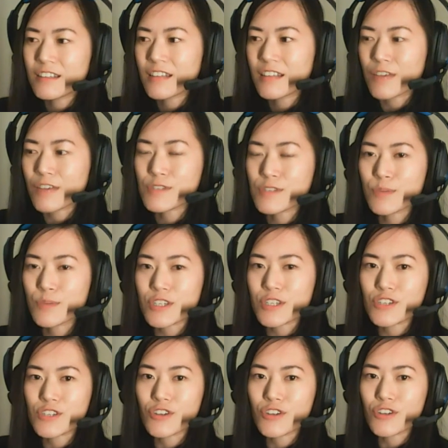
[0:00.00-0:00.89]
they've
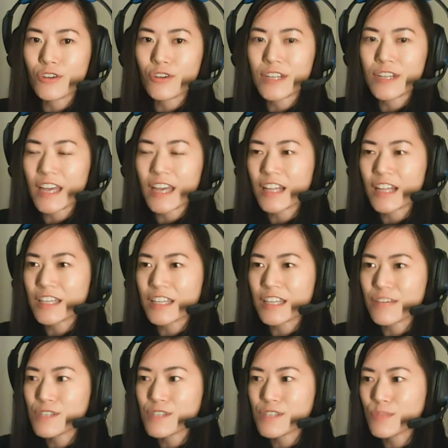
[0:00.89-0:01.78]
switched Joel and Ellie,
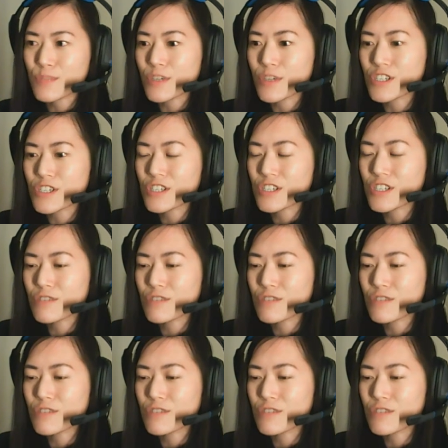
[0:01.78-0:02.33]
they've switched